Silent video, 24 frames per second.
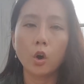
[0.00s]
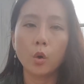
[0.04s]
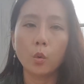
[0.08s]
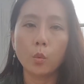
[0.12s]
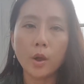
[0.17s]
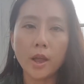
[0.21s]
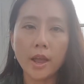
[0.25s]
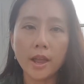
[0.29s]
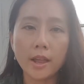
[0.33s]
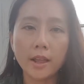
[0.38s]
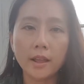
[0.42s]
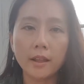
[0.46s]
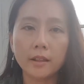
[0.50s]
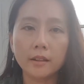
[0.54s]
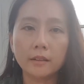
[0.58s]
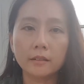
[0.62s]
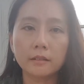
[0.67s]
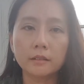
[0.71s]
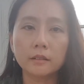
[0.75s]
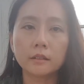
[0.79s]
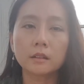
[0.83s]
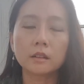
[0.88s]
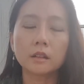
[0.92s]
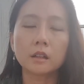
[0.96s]

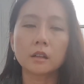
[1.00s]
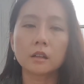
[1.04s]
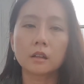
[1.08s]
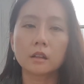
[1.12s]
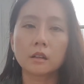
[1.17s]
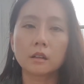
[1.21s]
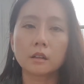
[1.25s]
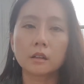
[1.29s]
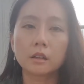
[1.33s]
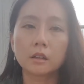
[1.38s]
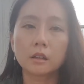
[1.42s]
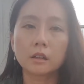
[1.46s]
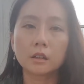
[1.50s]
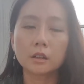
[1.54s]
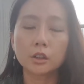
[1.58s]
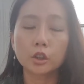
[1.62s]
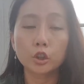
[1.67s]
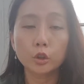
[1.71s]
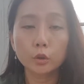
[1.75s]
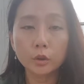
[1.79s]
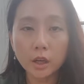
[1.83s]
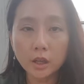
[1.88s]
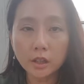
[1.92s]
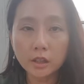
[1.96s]
When the
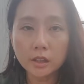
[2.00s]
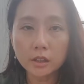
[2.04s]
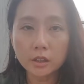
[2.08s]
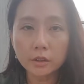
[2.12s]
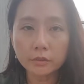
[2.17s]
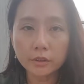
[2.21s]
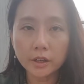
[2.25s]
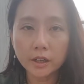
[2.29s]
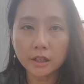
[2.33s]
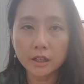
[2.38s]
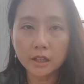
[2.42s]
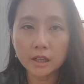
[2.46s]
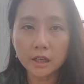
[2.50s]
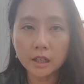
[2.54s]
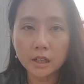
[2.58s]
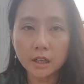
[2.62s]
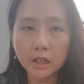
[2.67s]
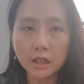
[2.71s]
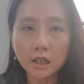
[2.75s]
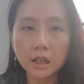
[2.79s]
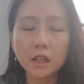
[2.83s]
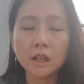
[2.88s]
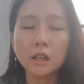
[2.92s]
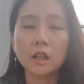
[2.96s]
student is
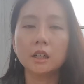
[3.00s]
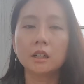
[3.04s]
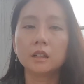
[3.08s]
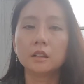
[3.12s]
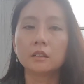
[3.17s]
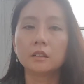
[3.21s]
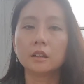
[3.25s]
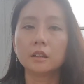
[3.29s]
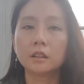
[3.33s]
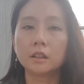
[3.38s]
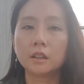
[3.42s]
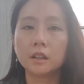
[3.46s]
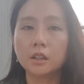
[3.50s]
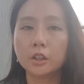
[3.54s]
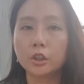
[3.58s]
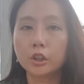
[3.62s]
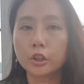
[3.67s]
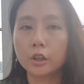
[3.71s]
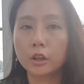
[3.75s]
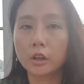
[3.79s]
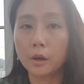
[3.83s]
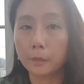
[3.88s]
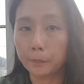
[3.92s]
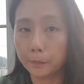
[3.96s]
ready, the
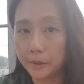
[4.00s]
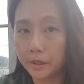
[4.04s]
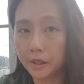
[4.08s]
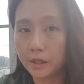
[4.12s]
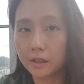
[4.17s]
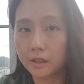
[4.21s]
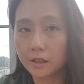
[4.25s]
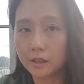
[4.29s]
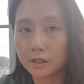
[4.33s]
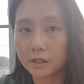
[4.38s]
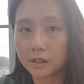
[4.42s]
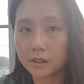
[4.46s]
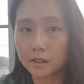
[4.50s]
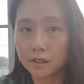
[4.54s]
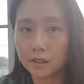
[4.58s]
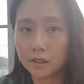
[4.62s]
teacher appears.